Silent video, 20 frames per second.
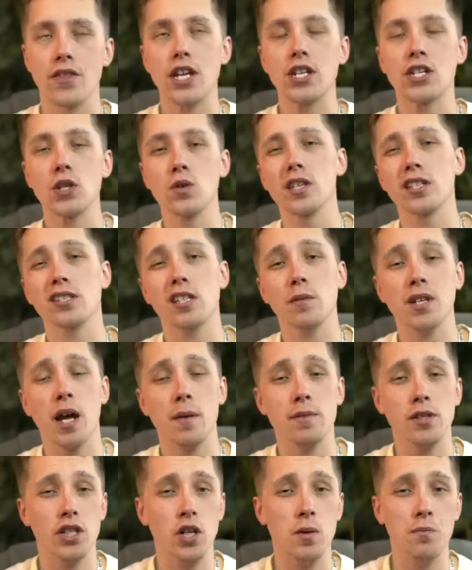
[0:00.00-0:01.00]
They do this
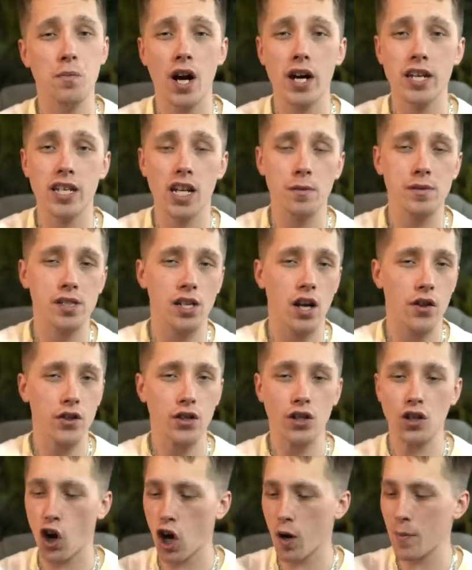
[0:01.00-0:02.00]
sometimes on their button-ups and
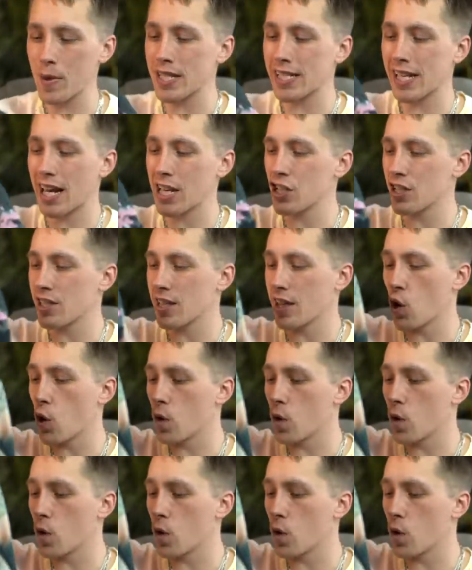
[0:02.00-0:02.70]
other garments, and I just think